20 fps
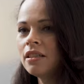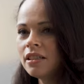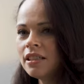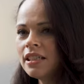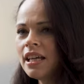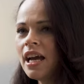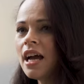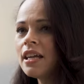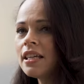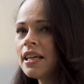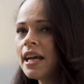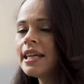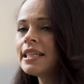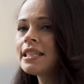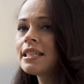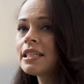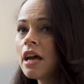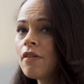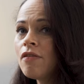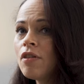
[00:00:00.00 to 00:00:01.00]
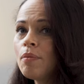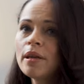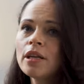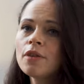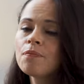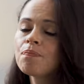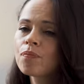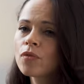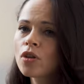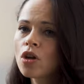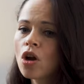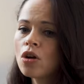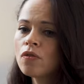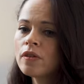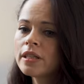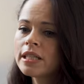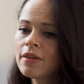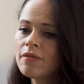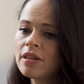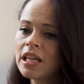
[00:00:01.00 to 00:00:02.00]
yeah, yeah, it's definitely. I mean,
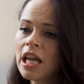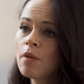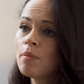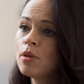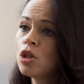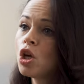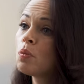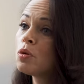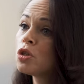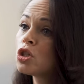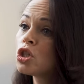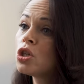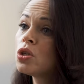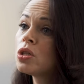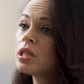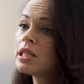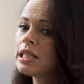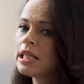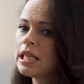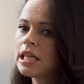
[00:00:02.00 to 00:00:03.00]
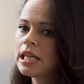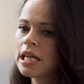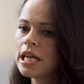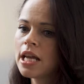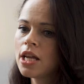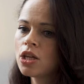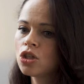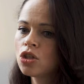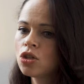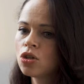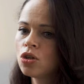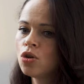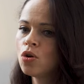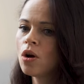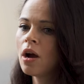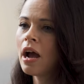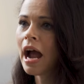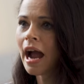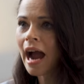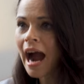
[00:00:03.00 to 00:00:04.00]
COVID definitely gave me the opportunity to
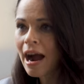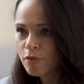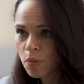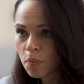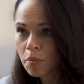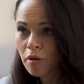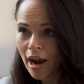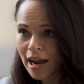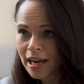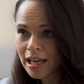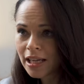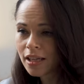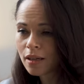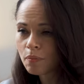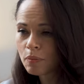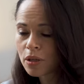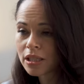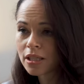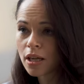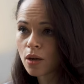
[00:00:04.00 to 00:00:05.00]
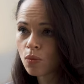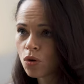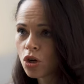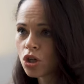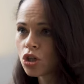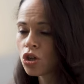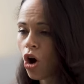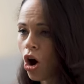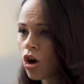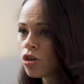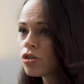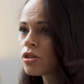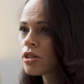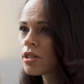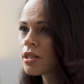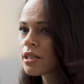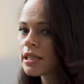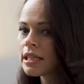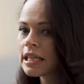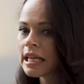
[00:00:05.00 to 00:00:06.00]
have a break because I worked
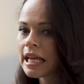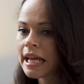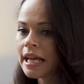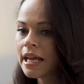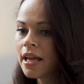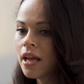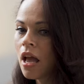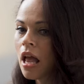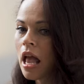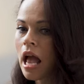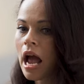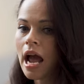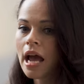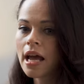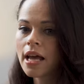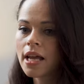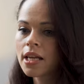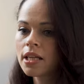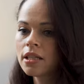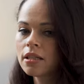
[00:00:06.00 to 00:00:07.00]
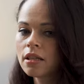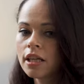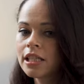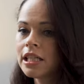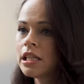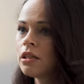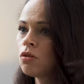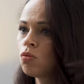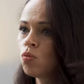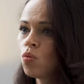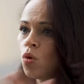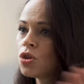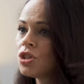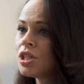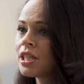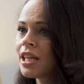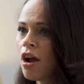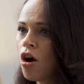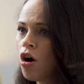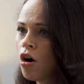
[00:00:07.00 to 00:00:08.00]
constantly and I didn't want
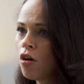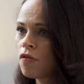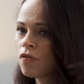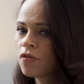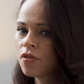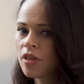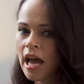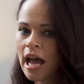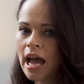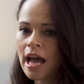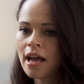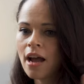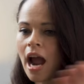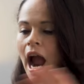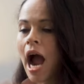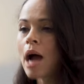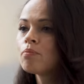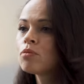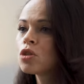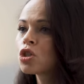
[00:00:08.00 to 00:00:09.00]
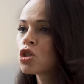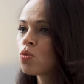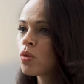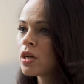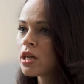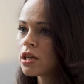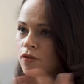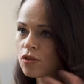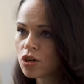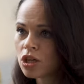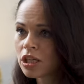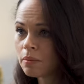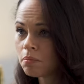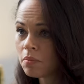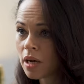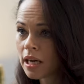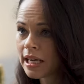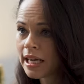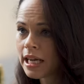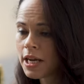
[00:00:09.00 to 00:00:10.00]
to get off that hamster wheel of earning
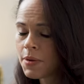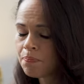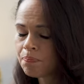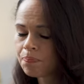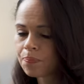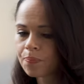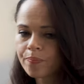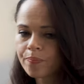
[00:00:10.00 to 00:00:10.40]
money.